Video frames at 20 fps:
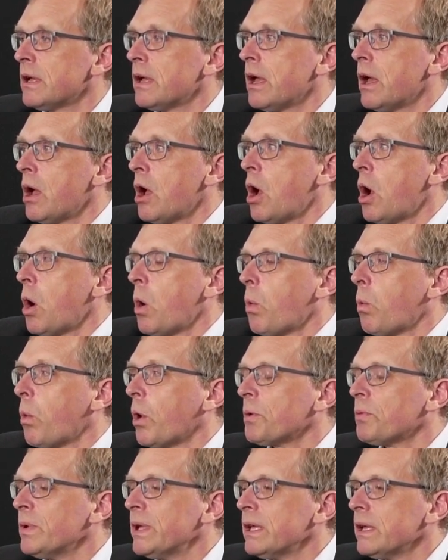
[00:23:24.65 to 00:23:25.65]
Mm-hmm.
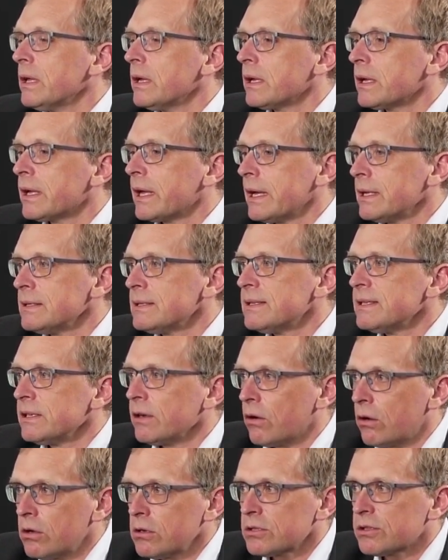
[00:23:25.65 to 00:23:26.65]
What we can
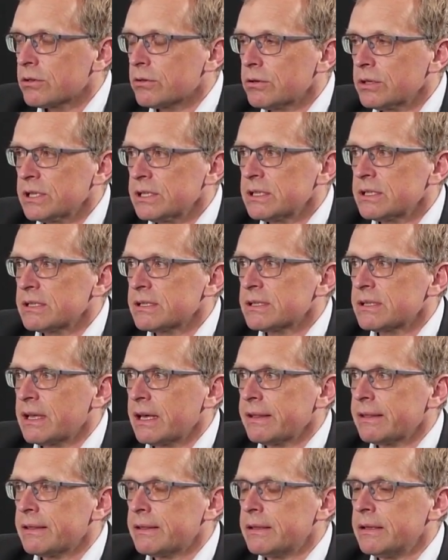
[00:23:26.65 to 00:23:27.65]
see also is
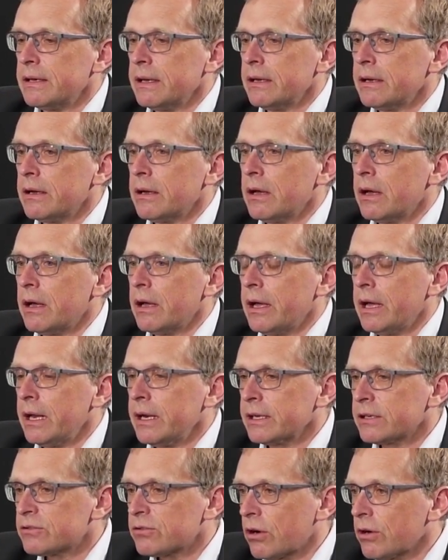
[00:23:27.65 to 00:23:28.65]
that the
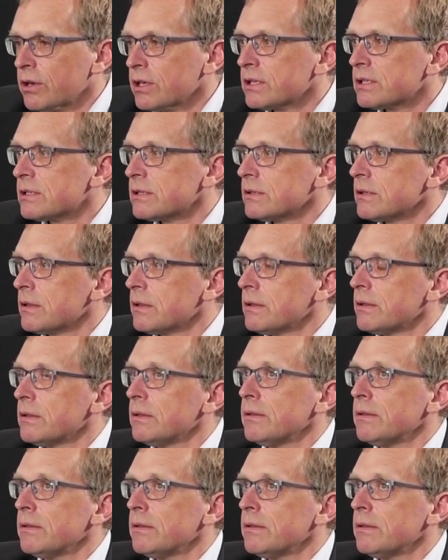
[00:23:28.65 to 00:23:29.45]
electronics,